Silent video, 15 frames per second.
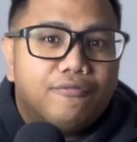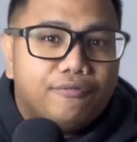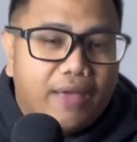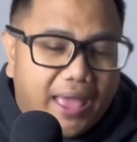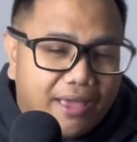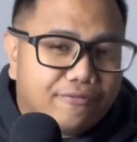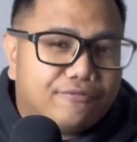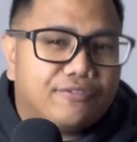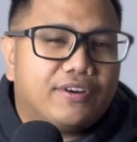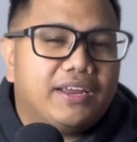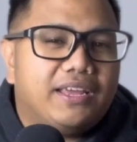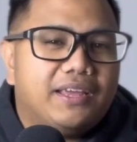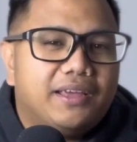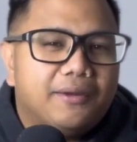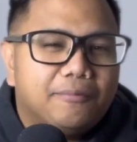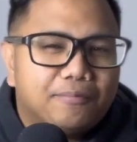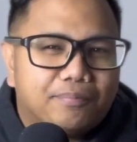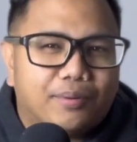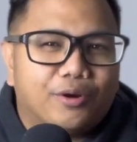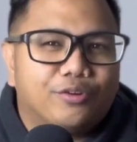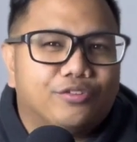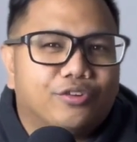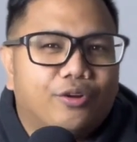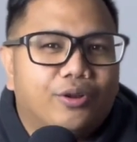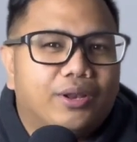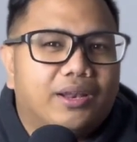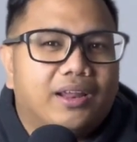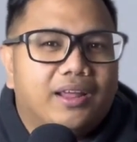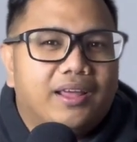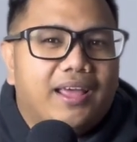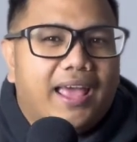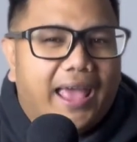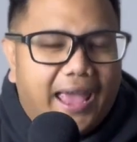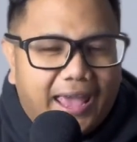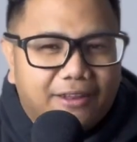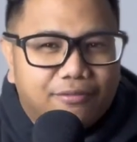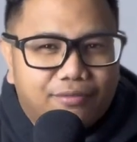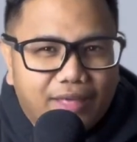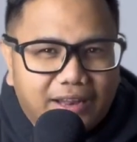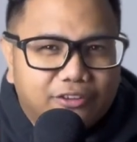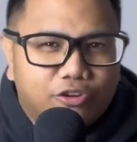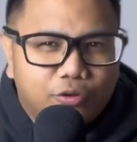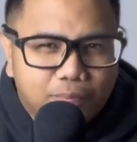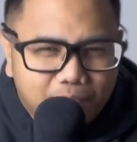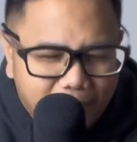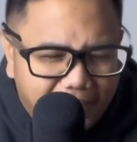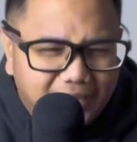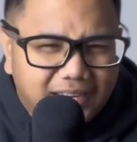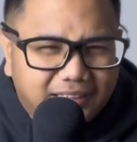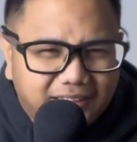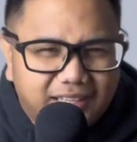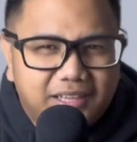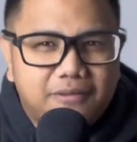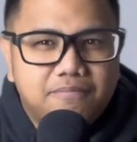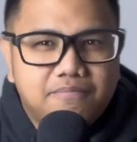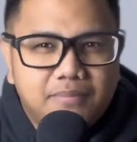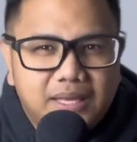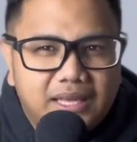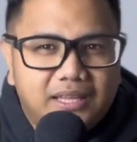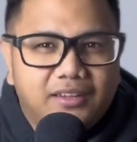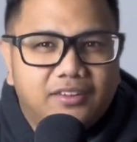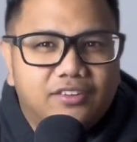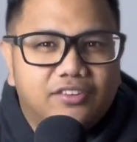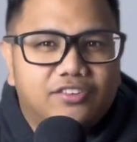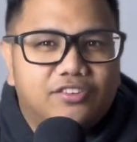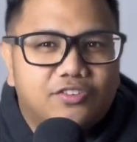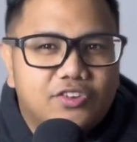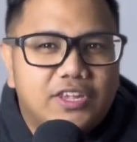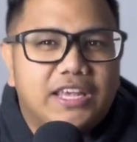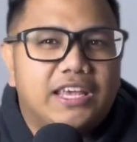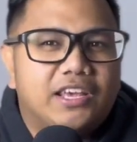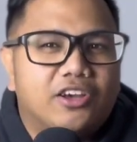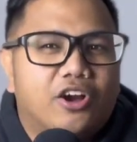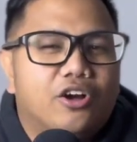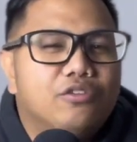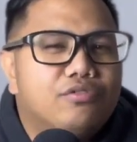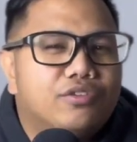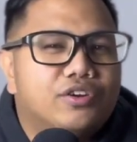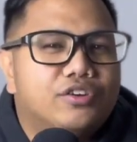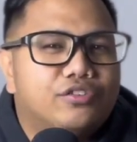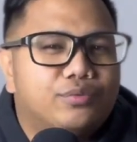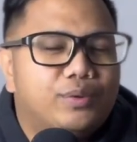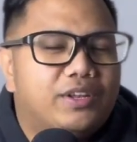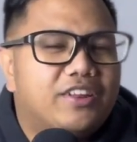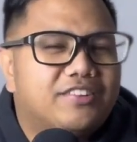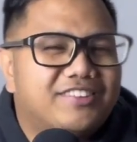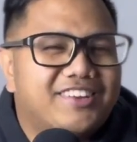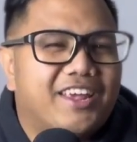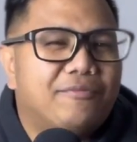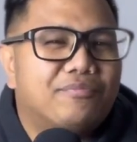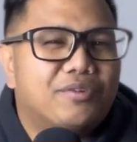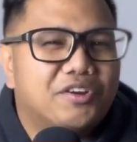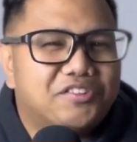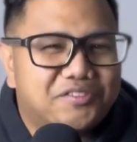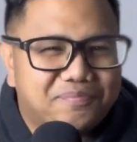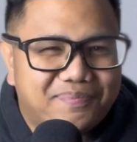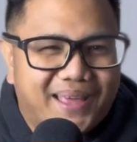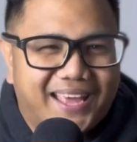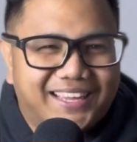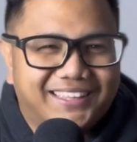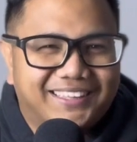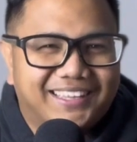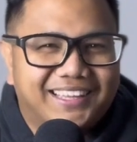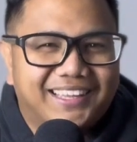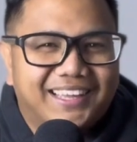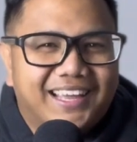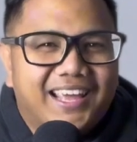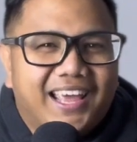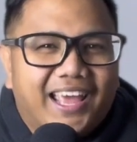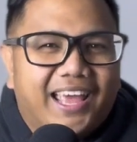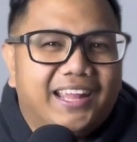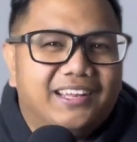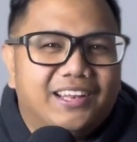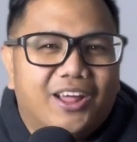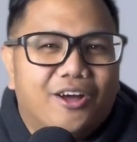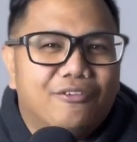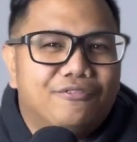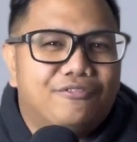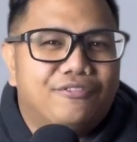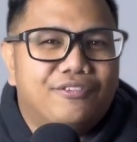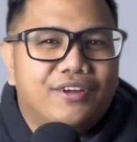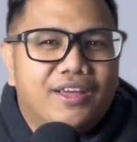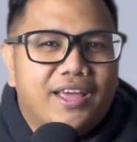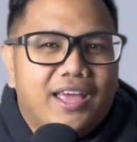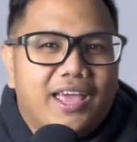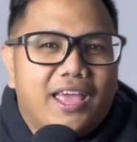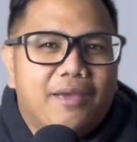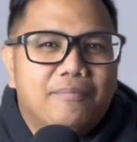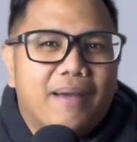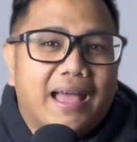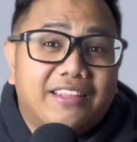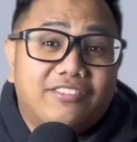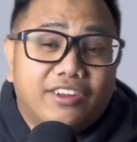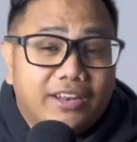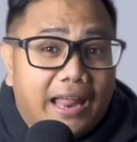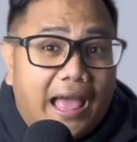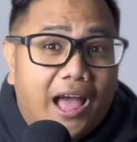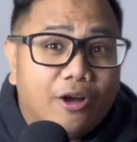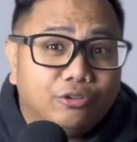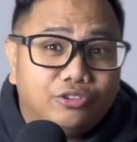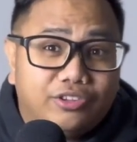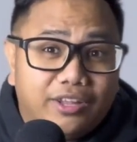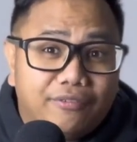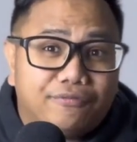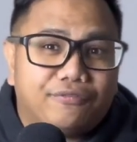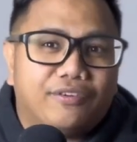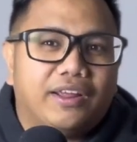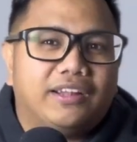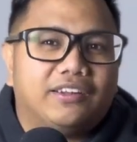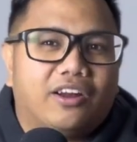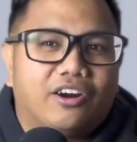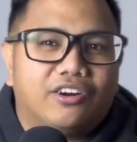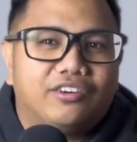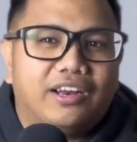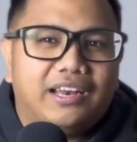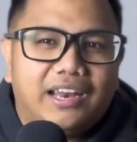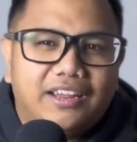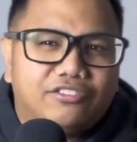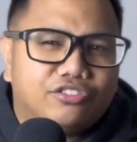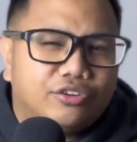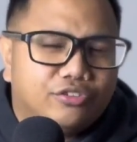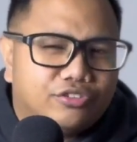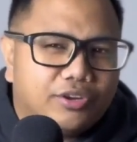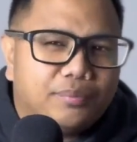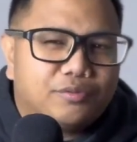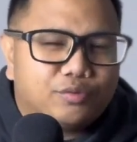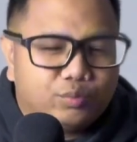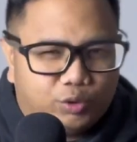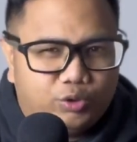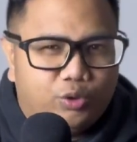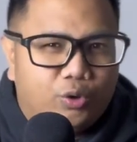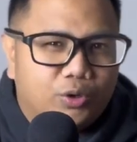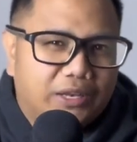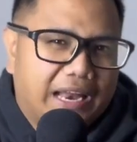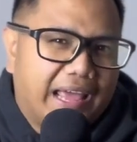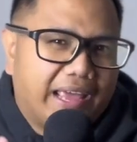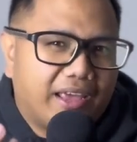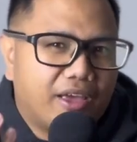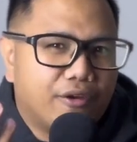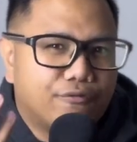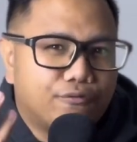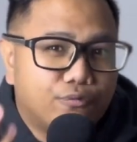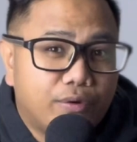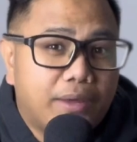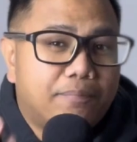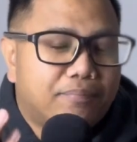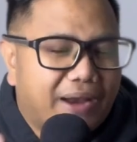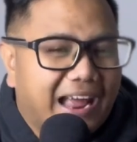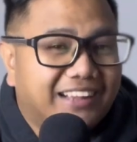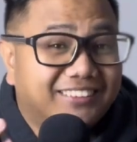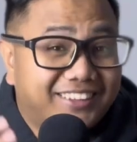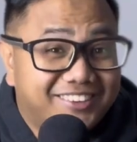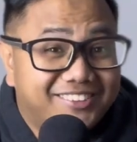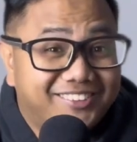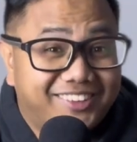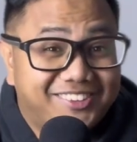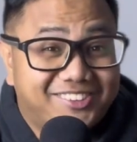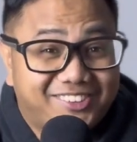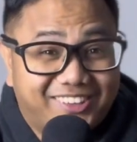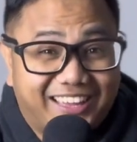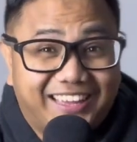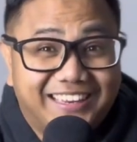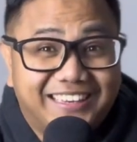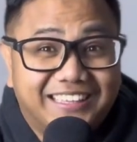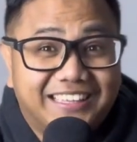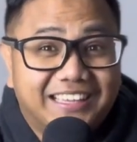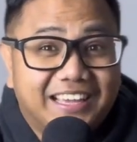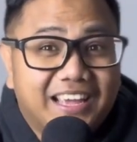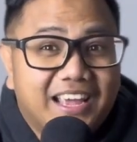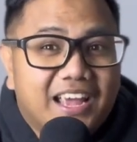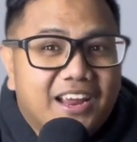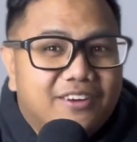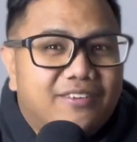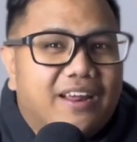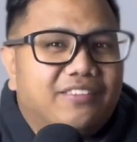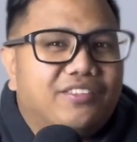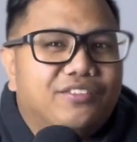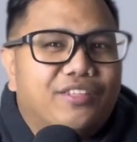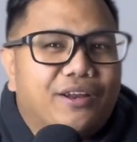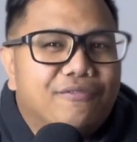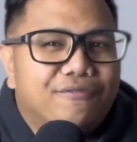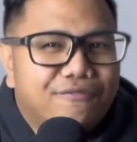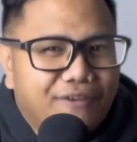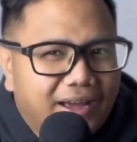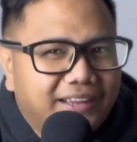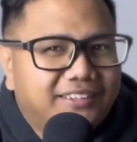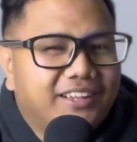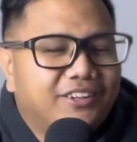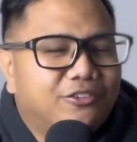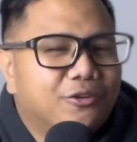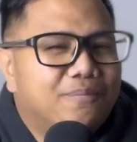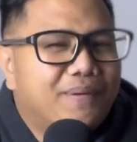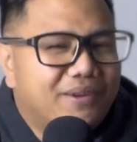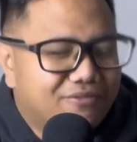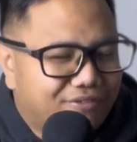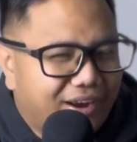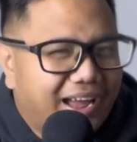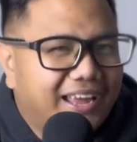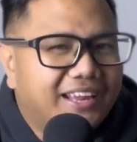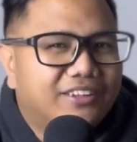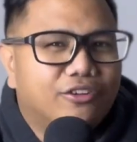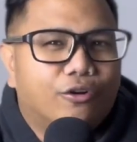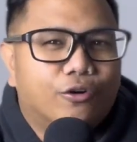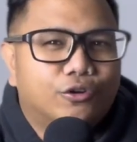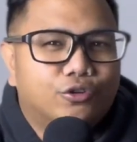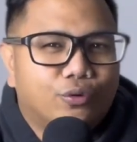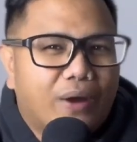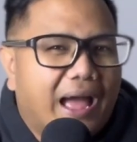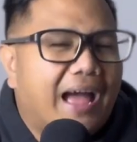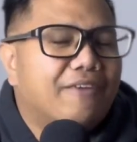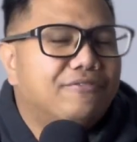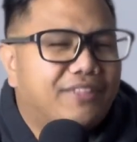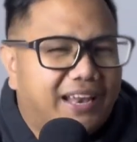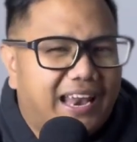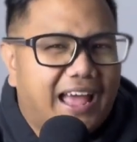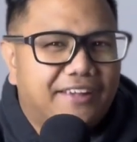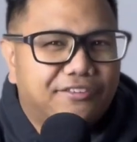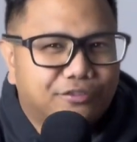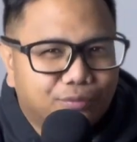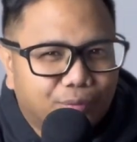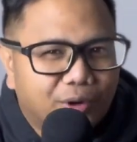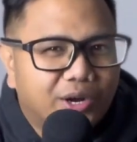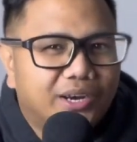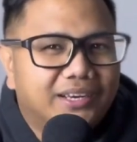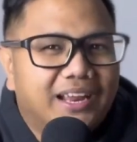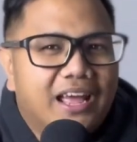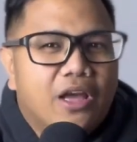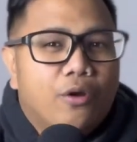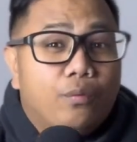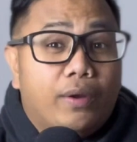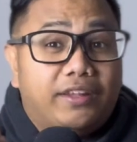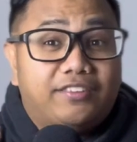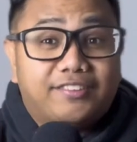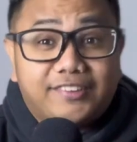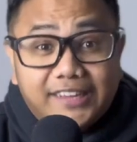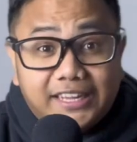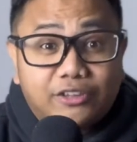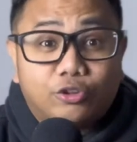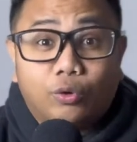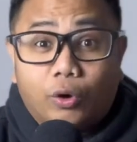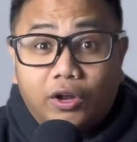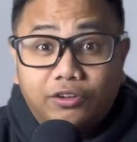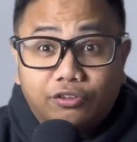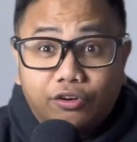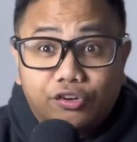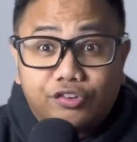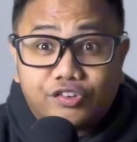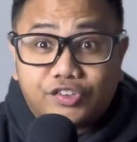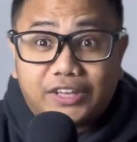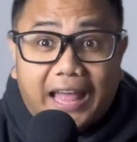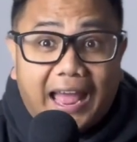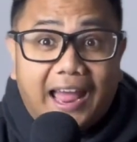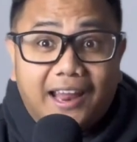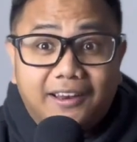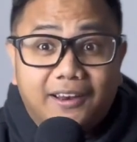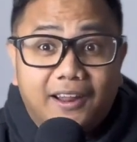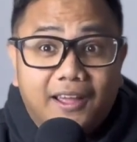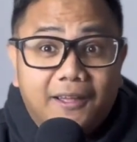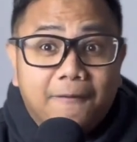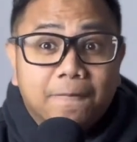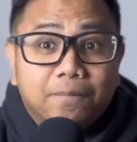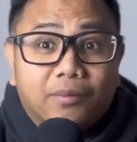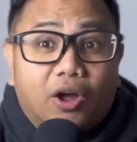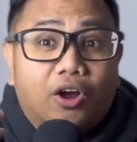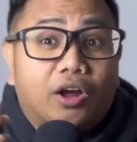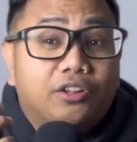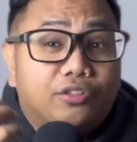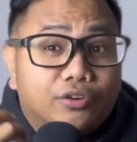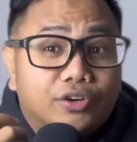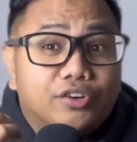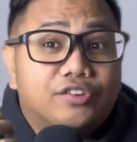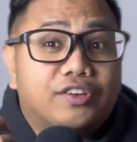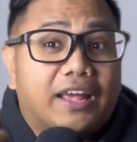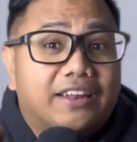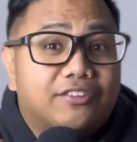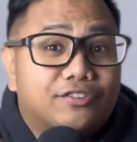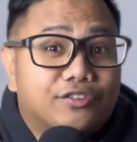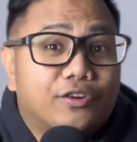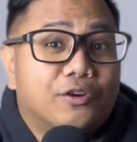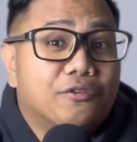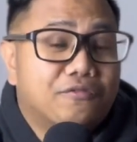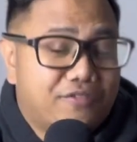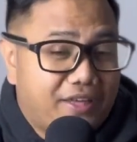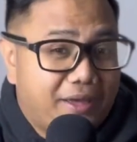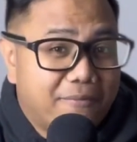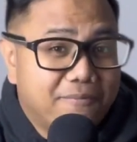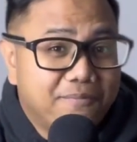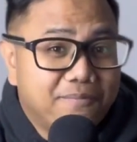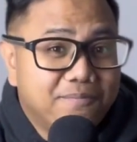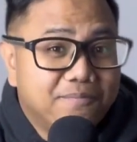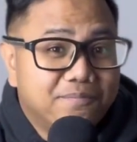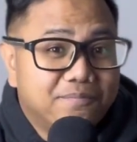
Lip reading: every person, and that humility means seeing others with the same respect and love. Imagine how different our relationships would look like if we practice this daily. Rather than fighting to be right or to have the last word, we'd seek to understand others and serve them.